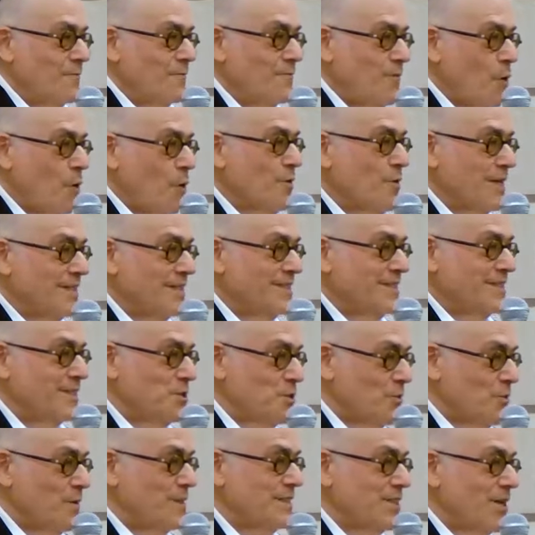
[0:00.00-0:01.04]
focus
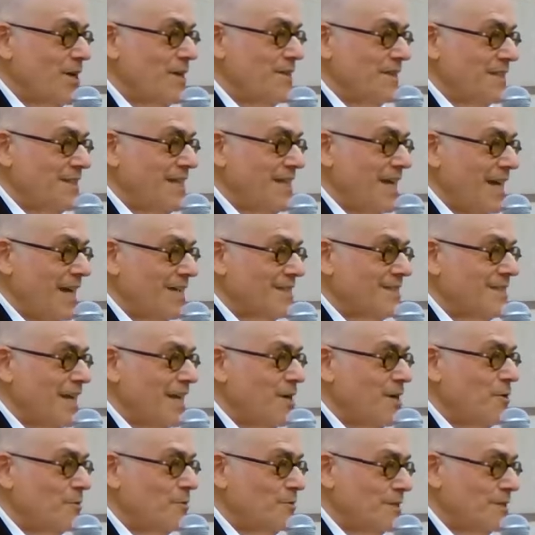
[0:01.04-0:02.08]
is always on the text.
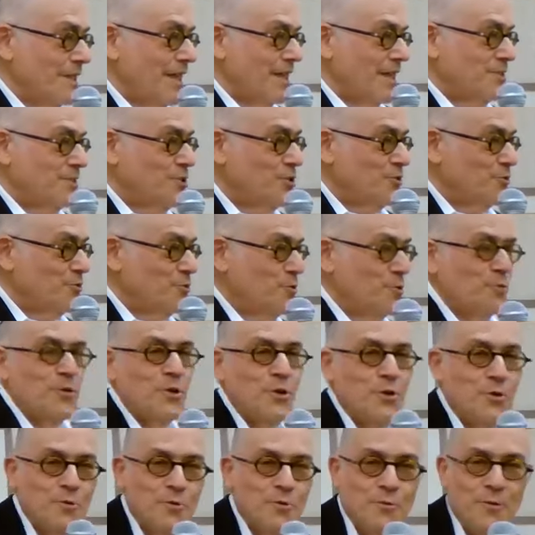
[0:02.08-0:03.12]
I don't lecture to
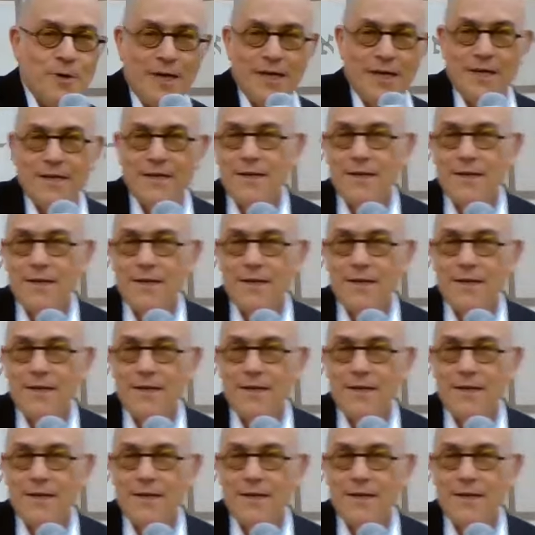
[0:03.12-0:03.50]
you,